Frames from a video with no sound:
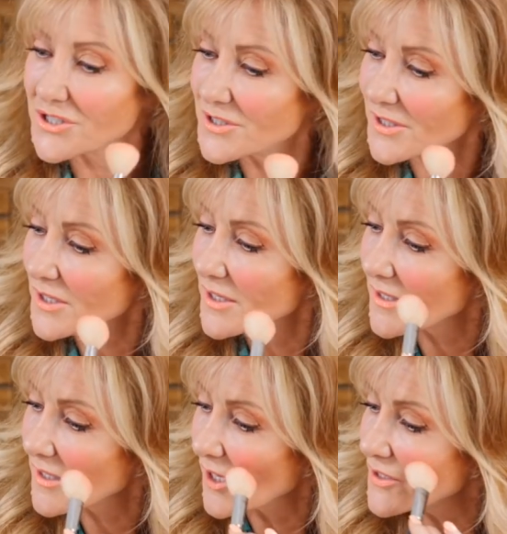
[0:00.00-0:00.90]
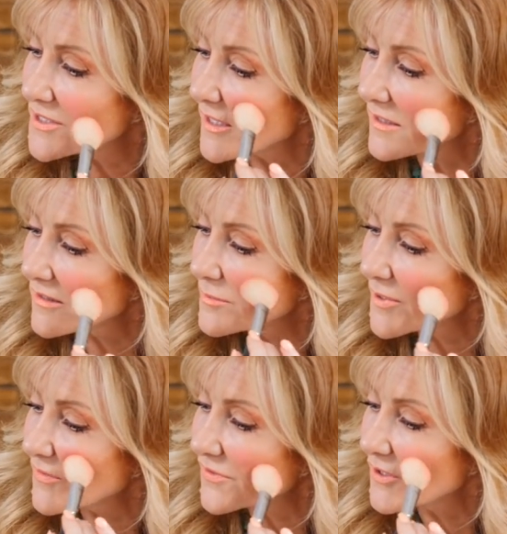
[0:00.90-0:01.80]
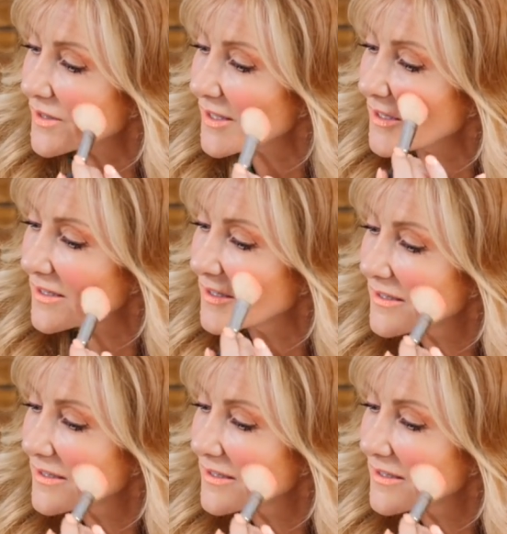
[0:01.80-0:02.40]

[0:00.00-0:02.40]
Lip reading: to go down a little bit further,